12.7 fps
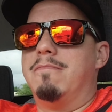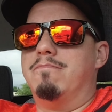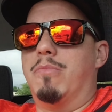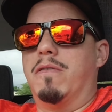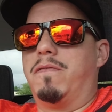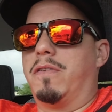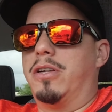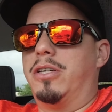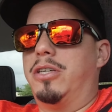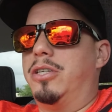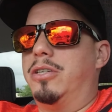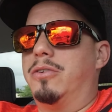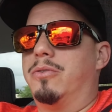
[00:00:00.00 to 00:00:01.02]

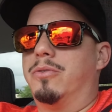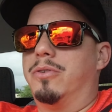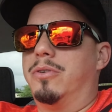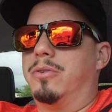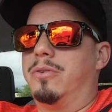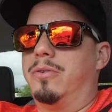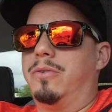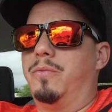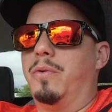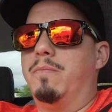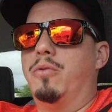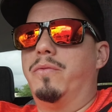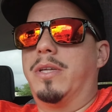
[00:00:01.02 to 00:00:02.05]
muffler or, or, or
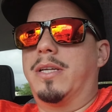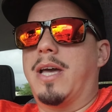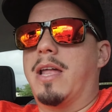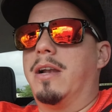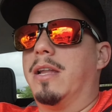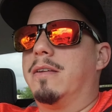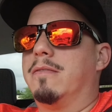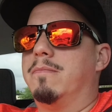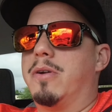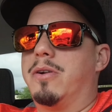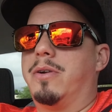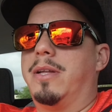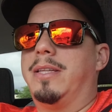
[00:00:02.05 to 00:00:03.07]
remove the catalytic
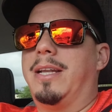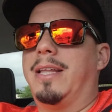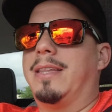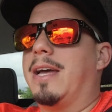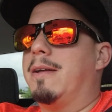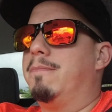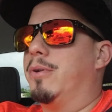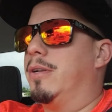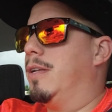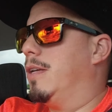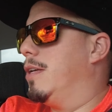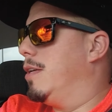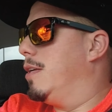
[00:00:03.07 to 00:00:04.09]
converter or anything like that but
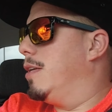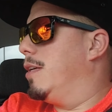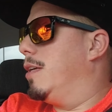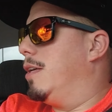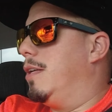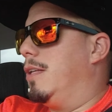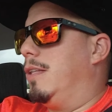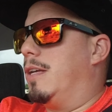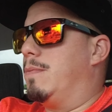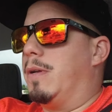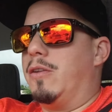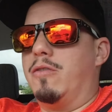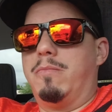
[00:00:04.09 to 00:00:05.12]

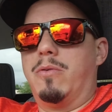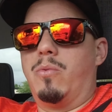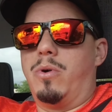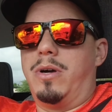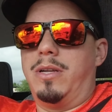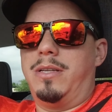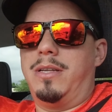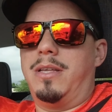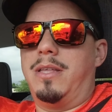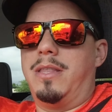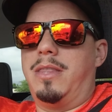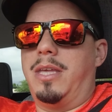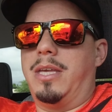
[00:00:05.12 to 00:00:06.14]
that's my number one
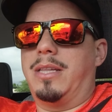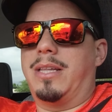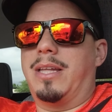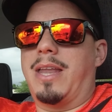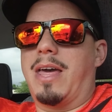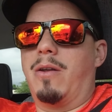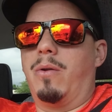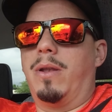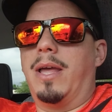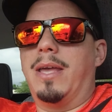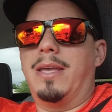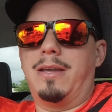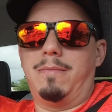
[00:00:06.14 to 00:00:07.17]
thing that I don't
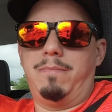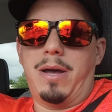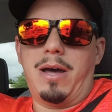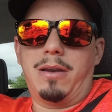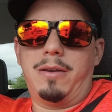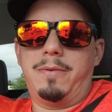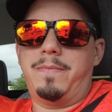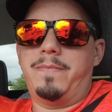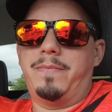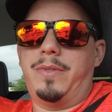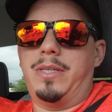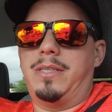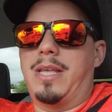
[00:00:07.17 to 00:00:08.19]
like about it
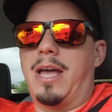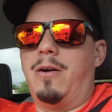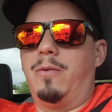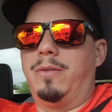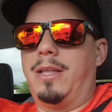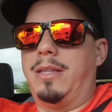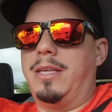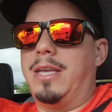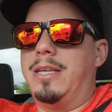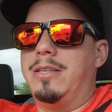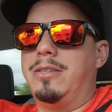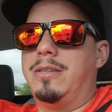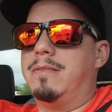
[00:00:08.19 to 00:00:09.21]
the sound that the
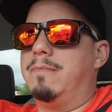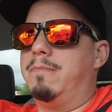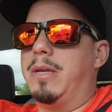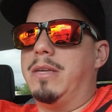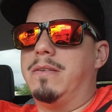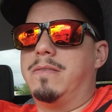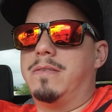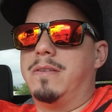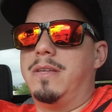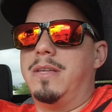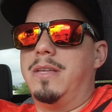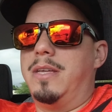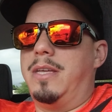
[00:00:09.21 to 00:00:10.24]
engine makes
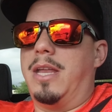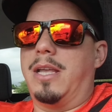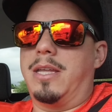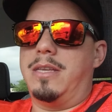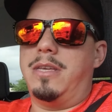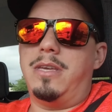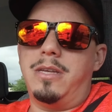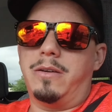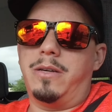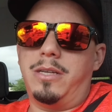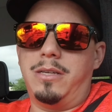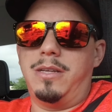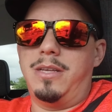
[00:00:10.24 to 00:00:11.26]
and I can hear
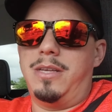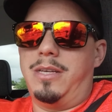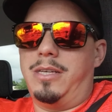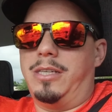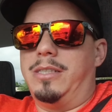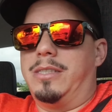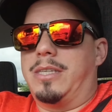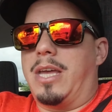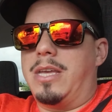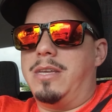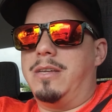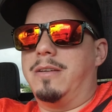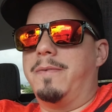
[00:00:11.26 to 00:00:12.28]
it
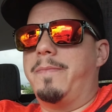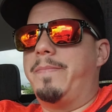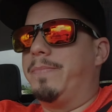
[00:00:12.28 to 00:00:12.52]
inside here